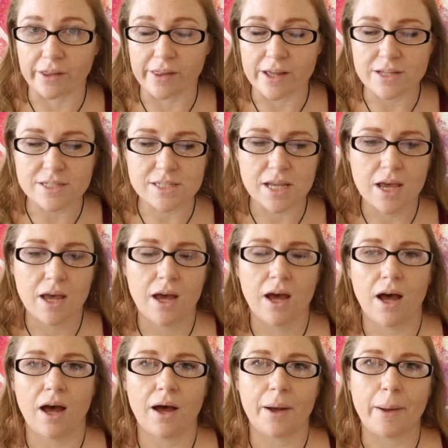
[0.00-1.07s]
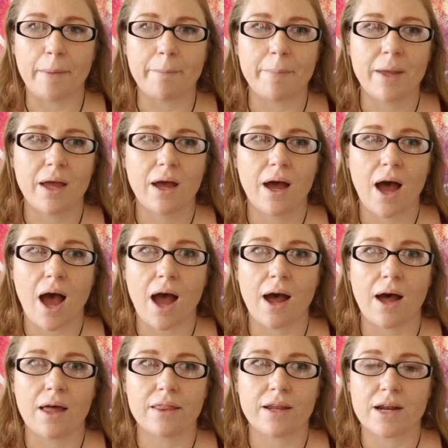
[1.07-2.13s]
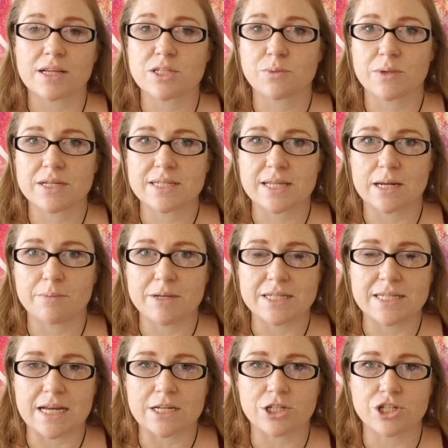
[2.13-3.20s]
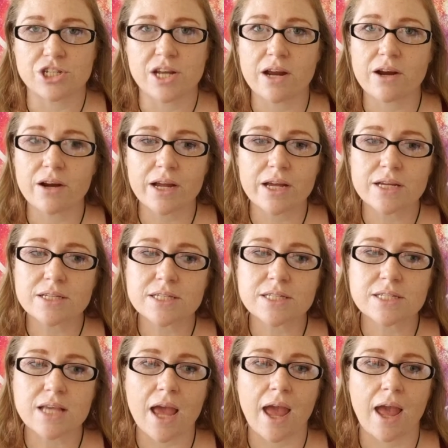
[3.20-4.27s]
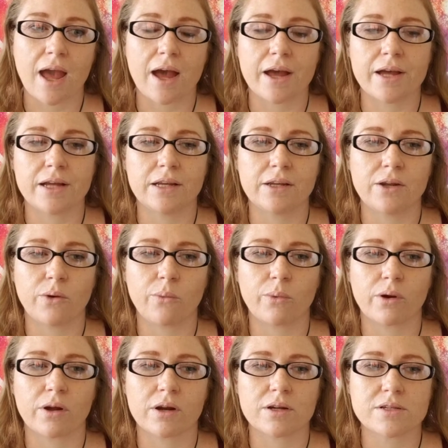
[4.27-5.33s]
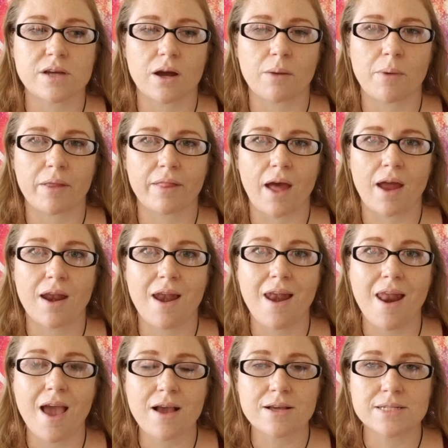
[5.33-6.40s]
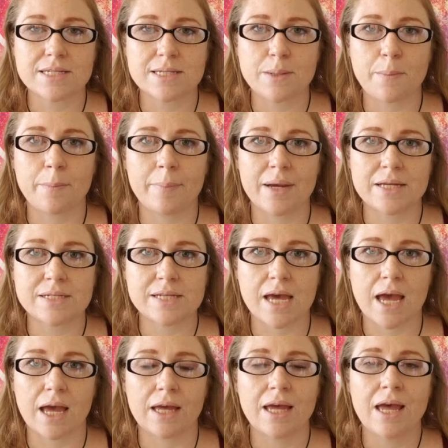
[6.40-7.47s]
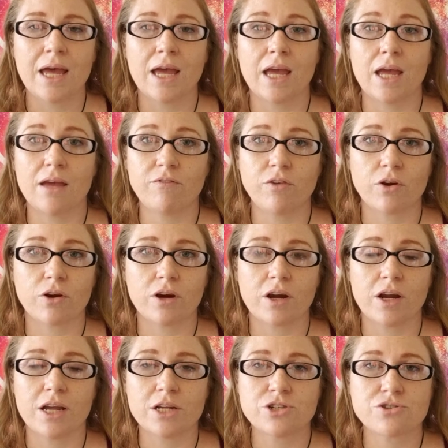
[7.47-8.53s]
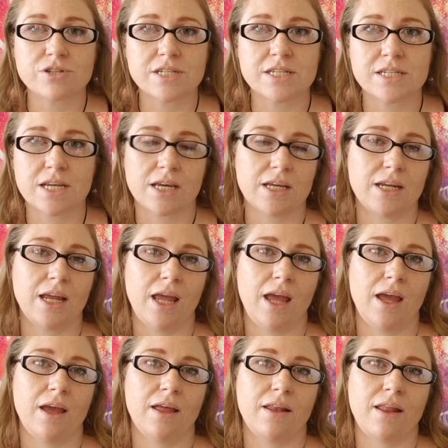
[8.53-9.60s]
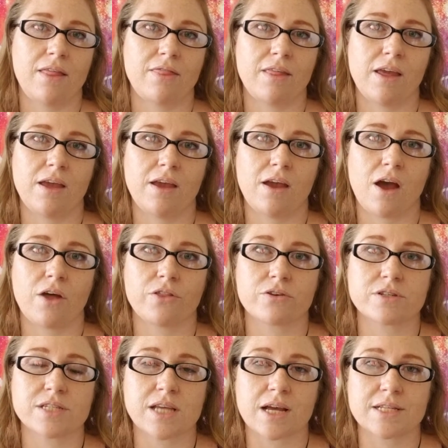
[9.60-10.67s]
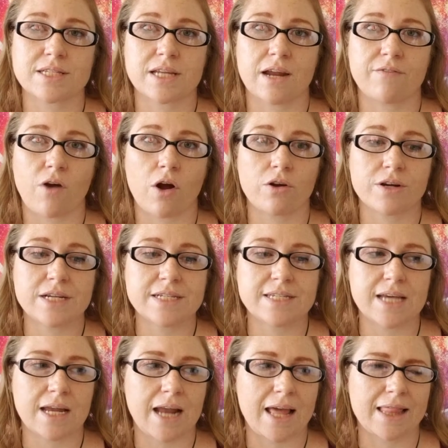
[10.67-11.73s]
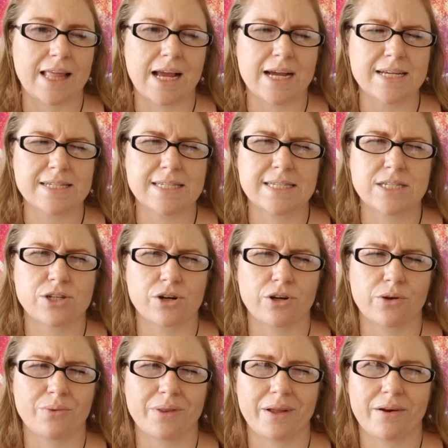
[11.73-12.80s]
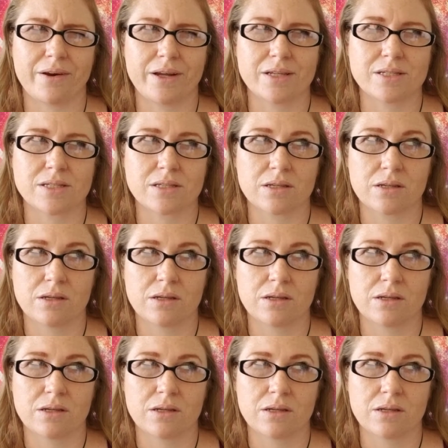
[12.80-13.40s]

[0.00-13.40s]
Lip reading: this. The next one is going to be Sagittarius, and we're going to talk about that next Monday. If you're interested in the other signs that I've already done, I think I started with Aries.